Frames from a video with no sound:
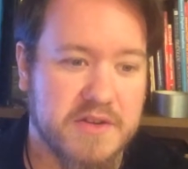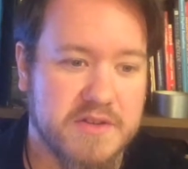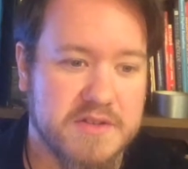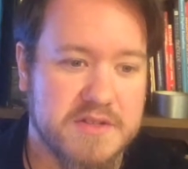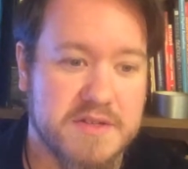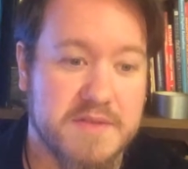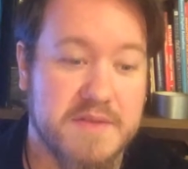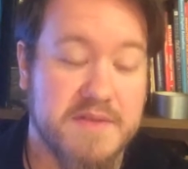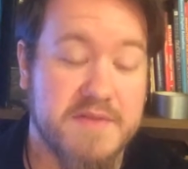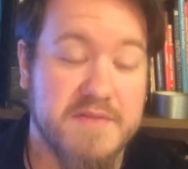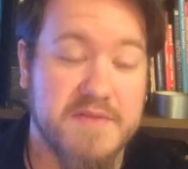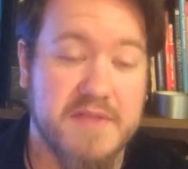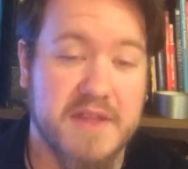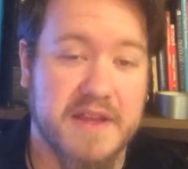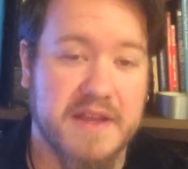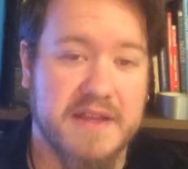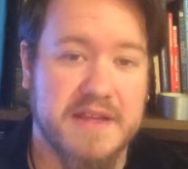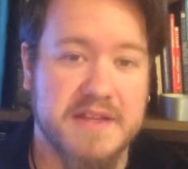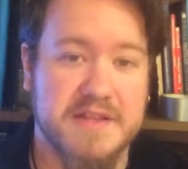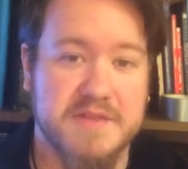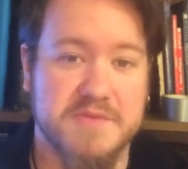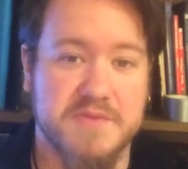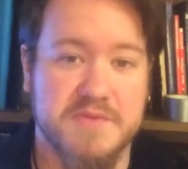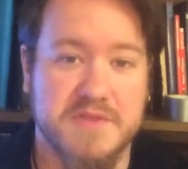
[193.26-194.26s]
some of
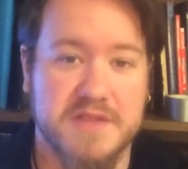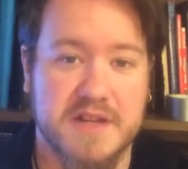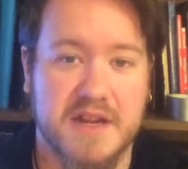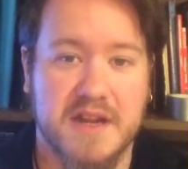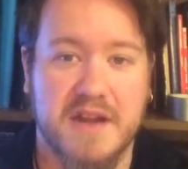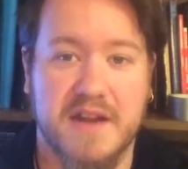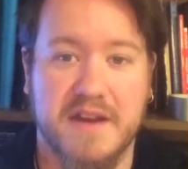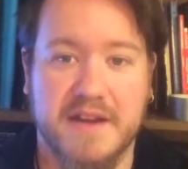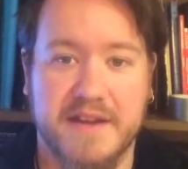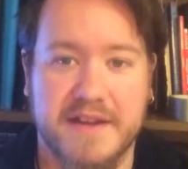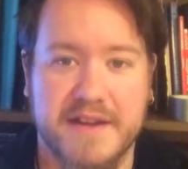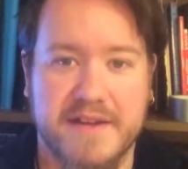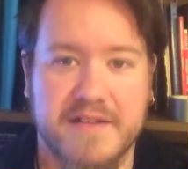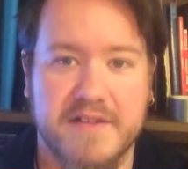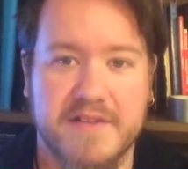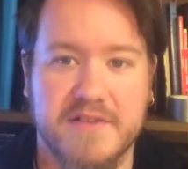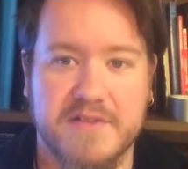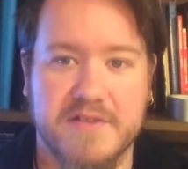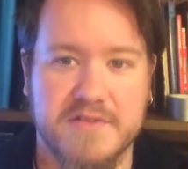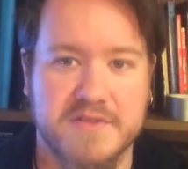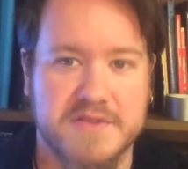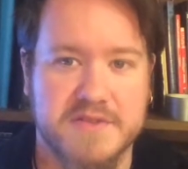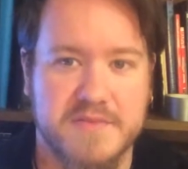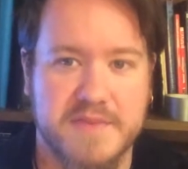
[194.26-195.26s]
like his most iconic
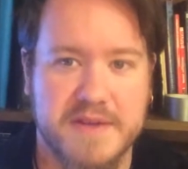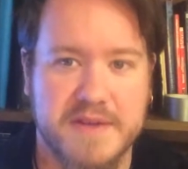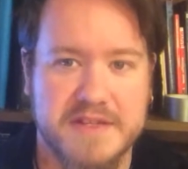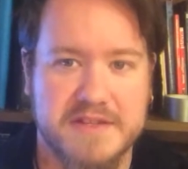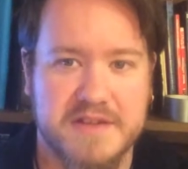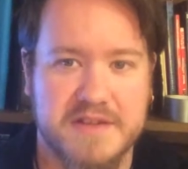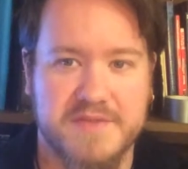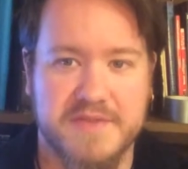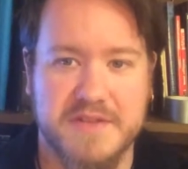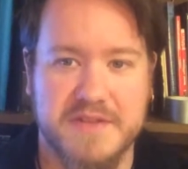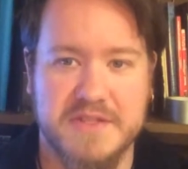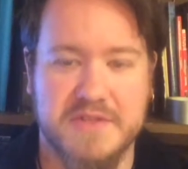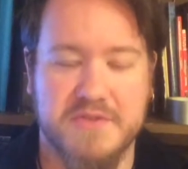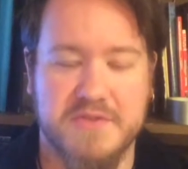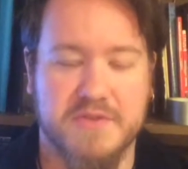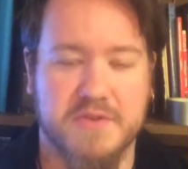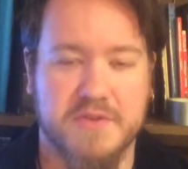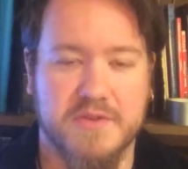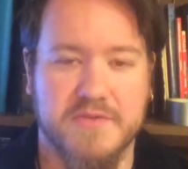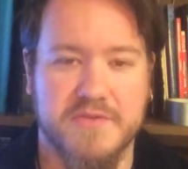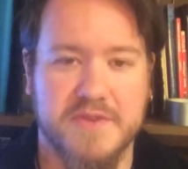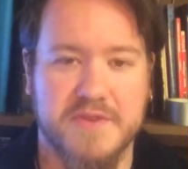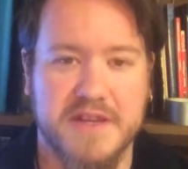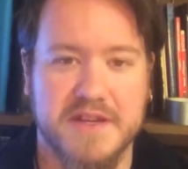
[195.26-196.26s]
characters are based off
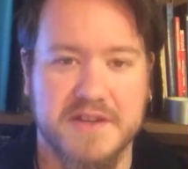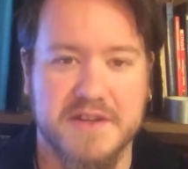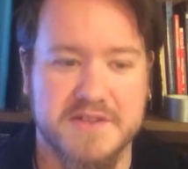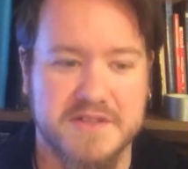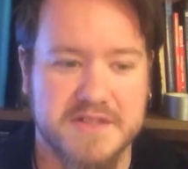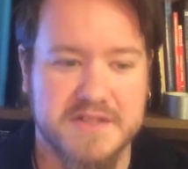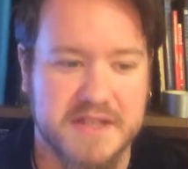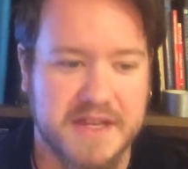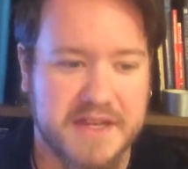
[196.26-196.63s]
historical figures,